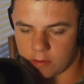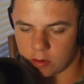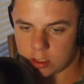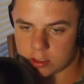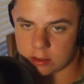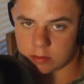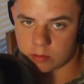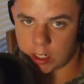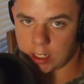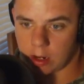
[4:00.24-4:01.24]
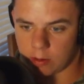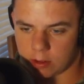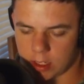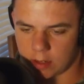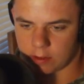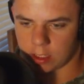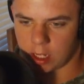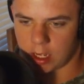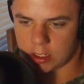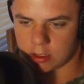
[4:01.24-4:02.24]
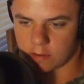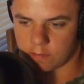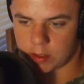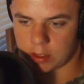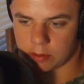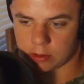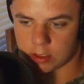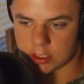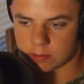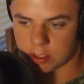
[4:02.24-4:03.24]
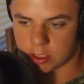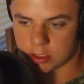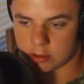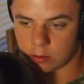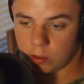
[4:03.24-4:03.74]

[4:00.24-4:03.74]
of course, right now we don't have a lot of people as much as